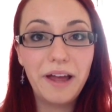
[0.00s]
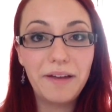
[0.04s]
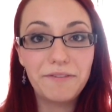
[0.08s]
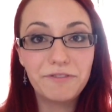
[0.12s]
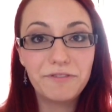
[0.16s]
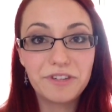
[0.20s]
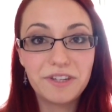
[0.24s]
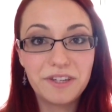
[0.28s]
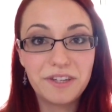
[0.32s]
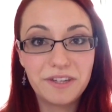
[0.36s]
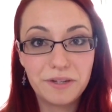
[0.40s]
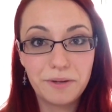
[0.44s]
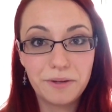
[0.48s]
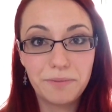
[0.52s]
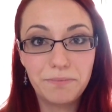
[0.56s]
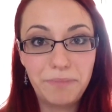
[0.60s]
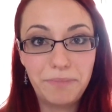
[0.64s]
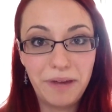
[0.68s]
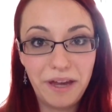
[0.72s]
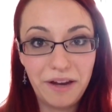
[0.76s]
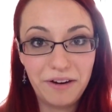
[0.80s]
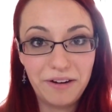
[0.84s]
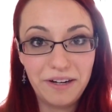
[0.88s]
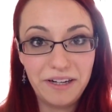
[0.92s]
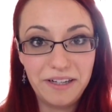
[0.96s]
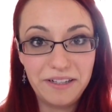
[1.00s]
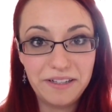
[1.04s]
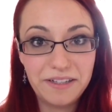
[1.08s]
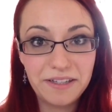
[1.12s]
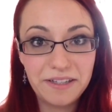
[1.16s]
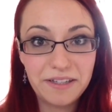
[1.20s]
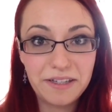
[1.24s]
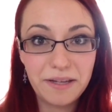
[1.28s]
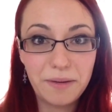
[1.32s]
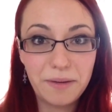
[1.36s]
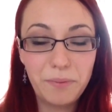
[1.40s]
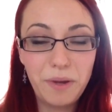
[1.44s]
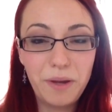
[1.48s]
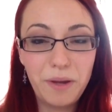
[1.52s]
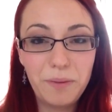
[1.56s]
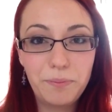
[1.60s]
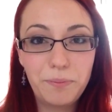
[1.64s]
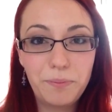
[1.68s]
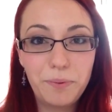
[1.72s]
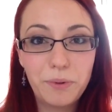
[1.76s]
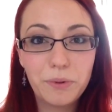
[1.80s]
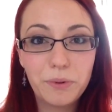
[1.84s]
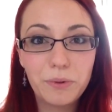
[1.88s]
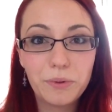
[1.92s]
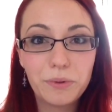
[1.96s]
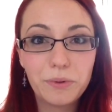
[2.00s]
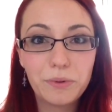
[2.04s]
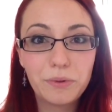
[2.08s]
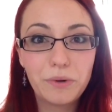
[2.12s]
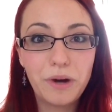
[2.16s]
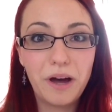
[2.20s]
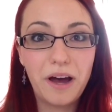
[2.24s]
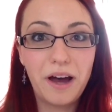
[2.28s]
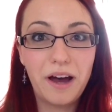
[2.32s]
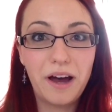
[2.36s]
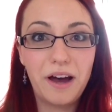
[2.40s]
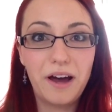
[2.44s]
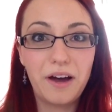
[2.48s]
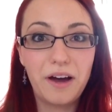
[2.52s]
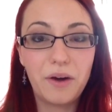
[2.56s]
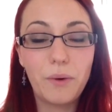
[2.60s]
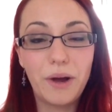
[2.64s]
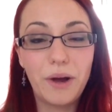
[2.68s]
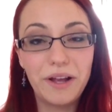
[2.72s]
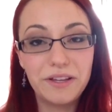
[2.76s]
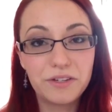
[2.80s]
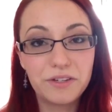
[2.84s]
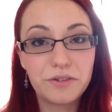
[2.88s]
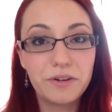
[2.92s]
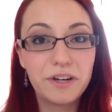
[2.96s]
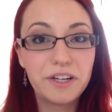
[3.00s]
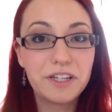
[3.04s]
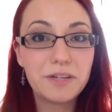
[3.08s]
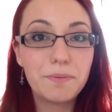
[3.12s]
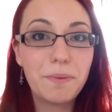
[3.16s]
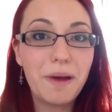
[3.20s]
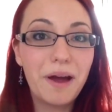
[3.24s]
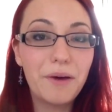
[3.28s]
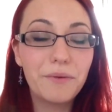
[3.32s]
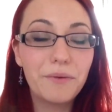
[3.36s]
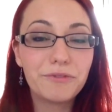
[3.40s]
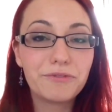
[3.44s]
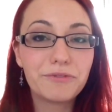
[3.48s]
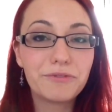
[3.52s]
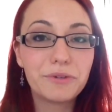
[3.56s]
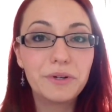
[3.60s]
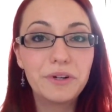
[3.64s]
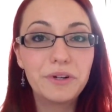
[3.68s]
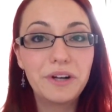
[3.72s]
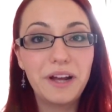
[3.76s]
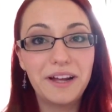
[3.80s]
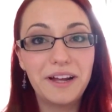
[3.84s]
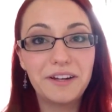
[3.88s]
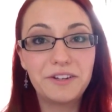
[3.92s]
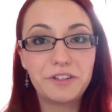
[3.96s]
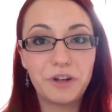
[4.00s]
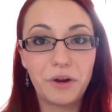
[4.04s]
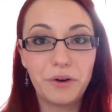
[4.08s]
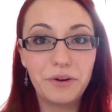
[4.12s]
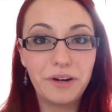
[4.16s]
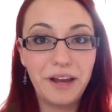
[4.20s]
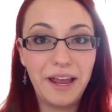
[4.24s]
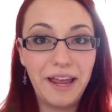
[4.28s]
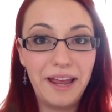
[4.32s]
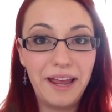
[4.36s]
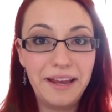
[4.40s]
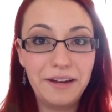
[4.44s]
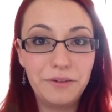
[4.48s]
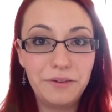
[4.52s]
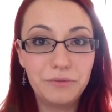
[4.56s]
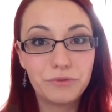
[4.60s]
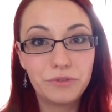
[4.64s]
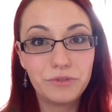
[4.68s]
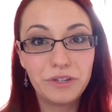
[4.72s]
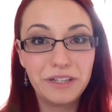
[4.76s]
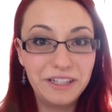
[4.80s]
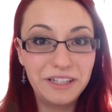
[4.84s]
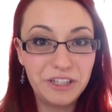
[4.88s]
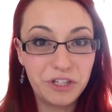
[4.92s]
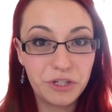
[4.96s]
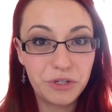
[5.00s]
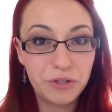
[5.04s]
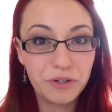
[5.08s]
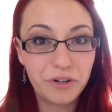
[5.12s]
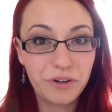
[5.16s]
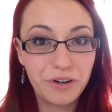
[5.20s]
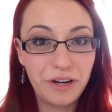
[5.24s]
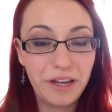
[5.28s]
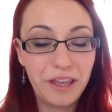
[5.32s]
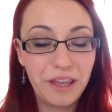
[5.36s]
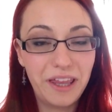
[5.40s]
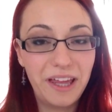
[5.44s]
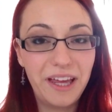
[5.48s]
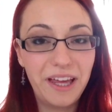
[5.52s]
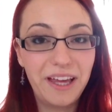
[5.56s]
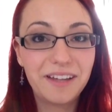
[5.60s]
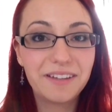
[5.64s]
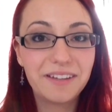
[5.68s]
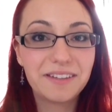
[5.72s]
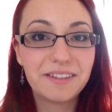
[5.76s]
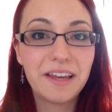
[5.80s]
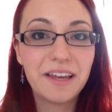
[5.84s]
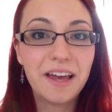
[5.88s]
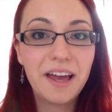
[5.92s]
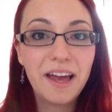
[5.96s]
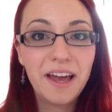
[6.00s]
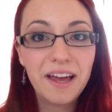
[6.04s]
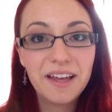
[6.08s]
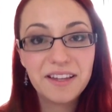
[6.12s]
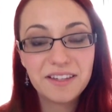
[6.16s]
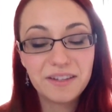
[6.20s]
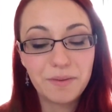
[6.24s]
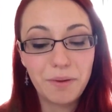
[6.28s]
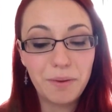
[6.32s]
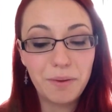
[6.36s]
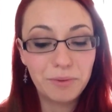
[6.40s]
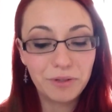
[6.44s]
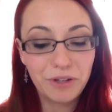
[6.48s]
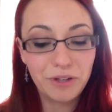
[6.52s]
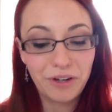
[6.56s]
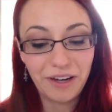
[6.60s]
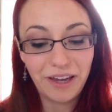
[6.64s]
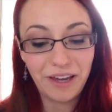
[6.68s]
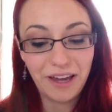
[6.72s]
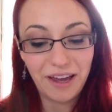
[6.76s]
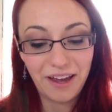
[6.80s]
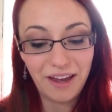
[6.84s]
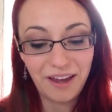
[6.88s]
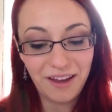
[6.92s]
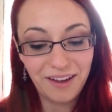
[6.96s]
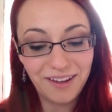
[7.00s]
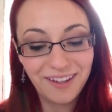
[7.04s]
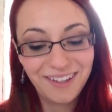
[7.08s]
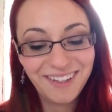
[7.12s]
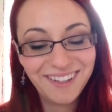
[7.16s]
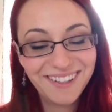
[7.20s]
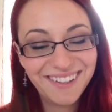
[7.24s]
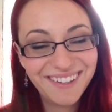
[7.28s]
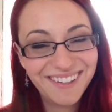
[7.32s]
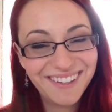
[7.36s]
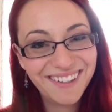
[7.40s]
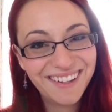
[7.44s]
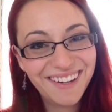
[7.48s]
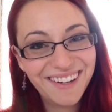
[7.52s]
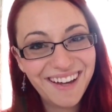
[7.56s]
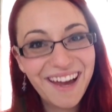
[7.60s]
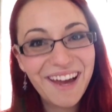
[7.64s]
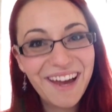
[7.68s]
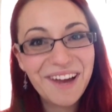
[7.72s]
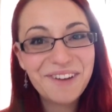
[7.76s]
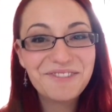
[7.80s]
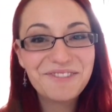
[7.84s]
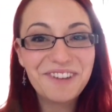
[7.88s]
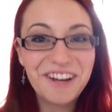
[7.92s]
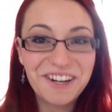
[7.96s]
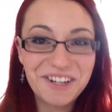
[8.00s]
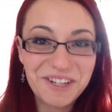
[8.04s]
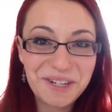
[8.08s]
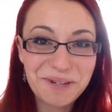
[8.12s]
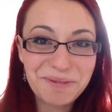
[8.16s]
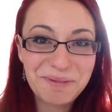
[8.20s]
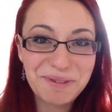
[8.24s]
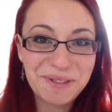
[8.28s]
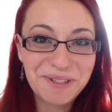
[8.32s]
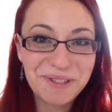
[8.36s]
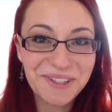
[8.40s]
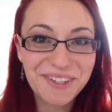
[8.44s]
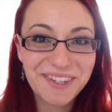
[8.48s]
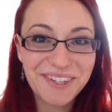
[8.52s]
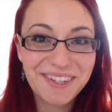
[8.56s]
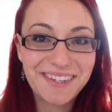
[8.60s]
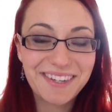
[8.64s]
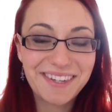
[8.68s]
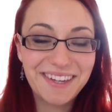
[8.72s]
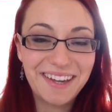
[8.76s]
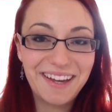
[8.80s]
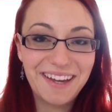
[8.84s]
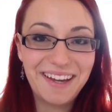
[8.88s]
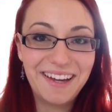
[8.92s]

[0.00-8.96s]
emphasis on berries. Some people are quite strict about fruit and don't eat really sugary things. Some people don't care. Vegetables,